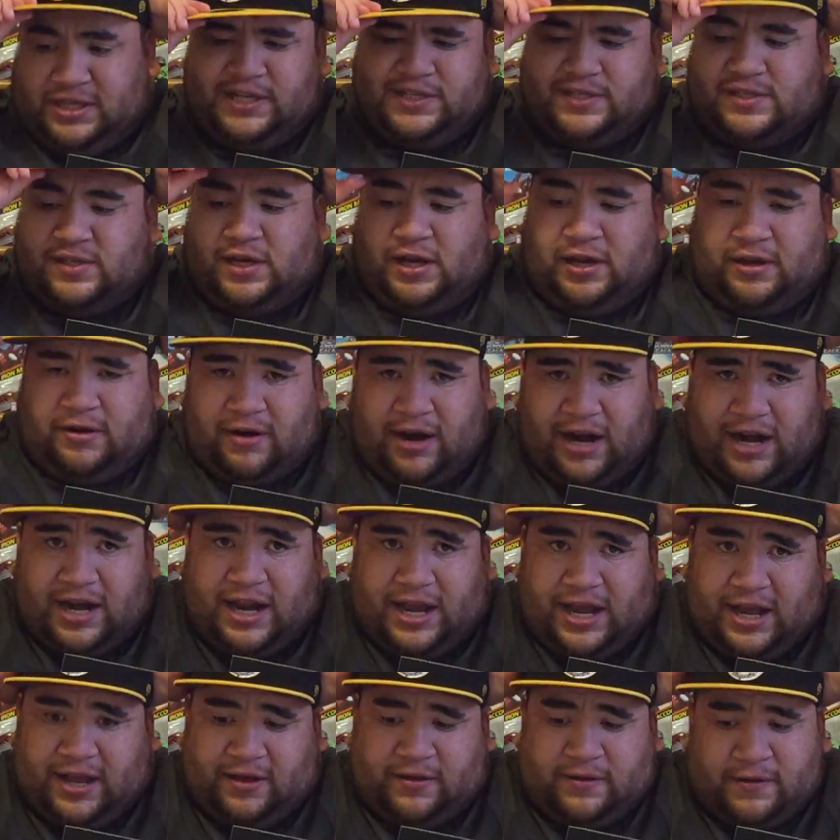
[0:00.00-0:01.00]
this on right
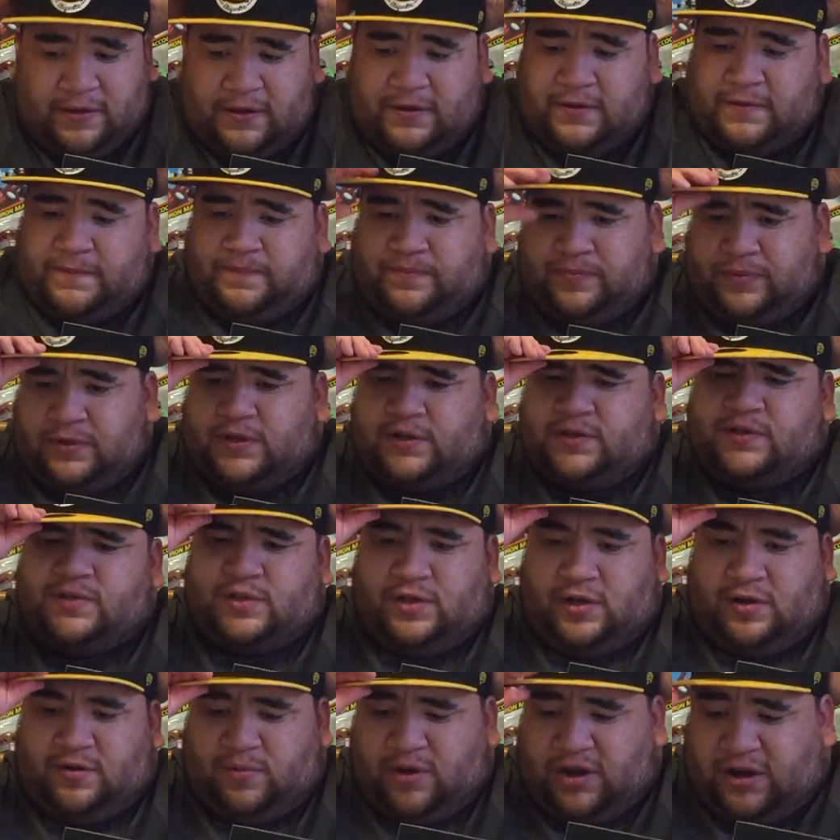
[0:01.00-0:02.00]
now.
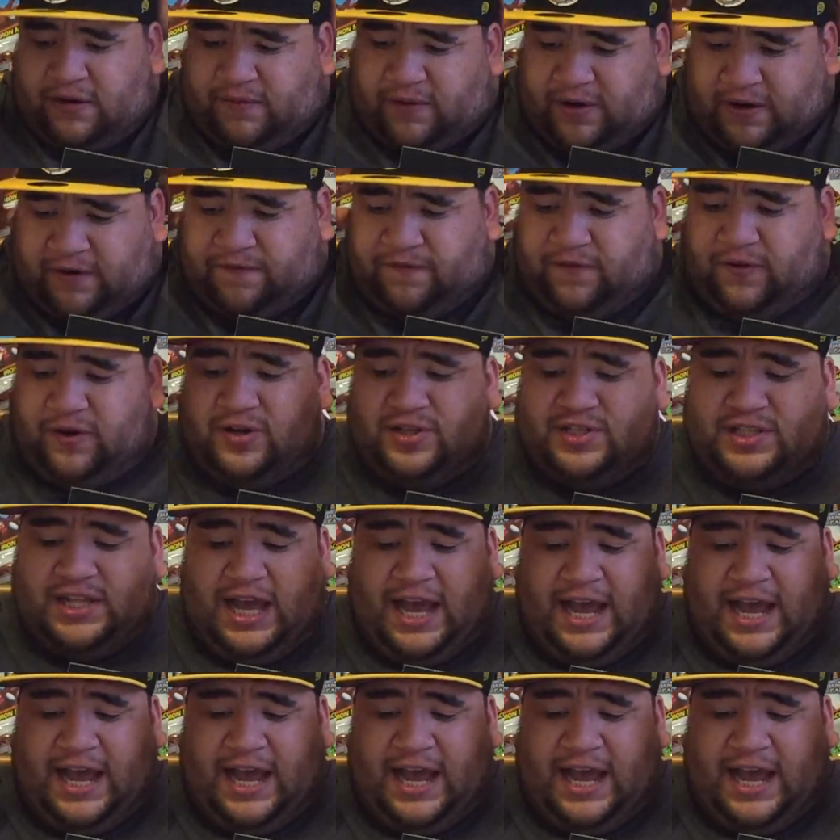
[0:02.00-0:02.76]
So one of our first